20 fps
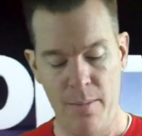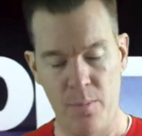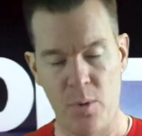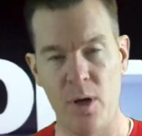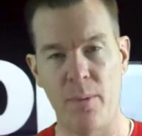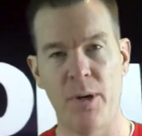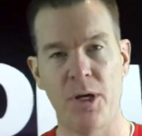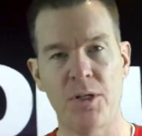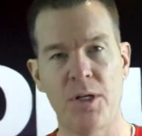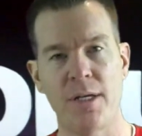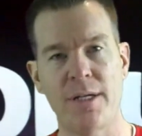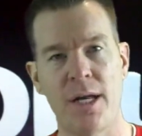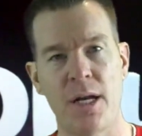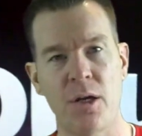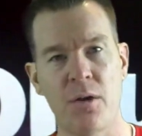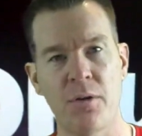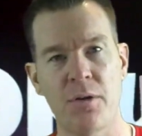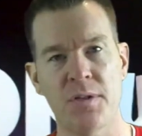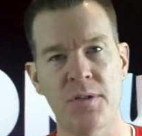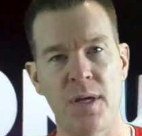Pretty much
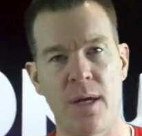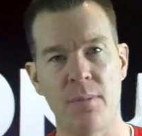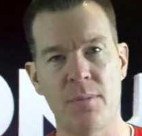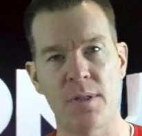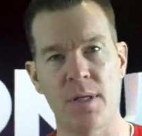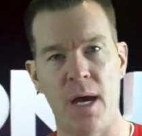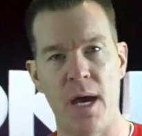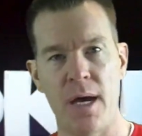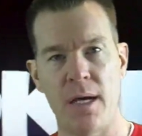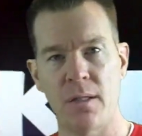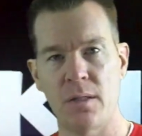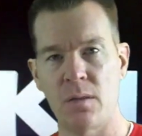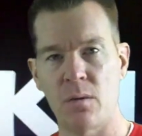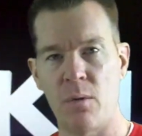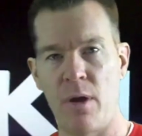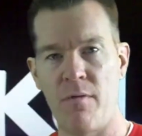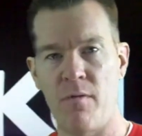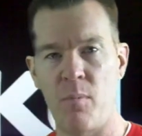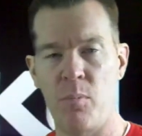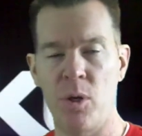identical, the same size.
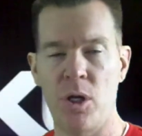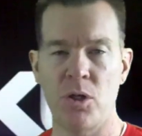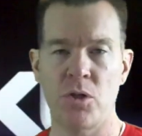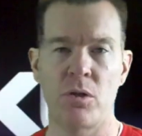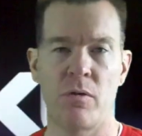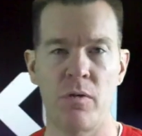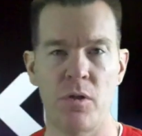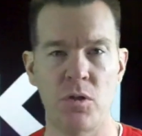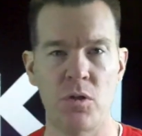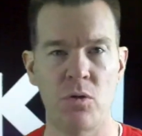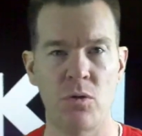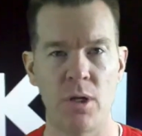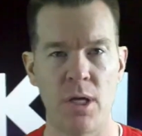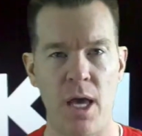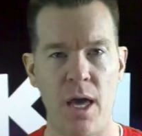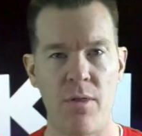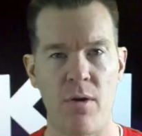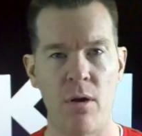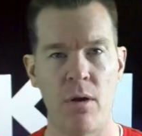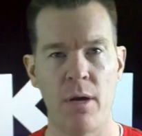We have a picture of the two
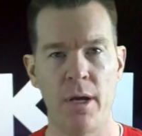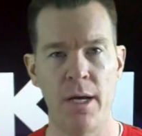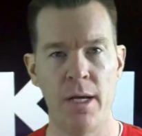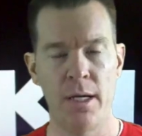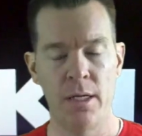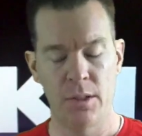together.